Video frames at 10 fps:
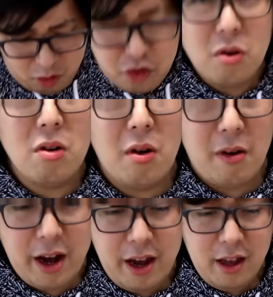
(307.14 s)

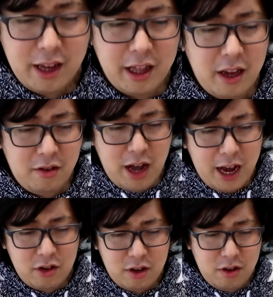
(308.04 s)
controller, right? Can I
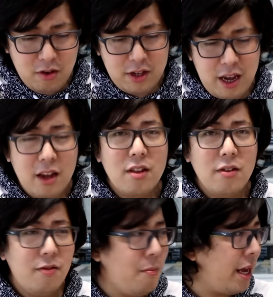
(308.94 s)
actually use it?
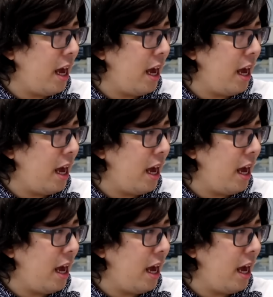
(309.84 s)
Yeah. Am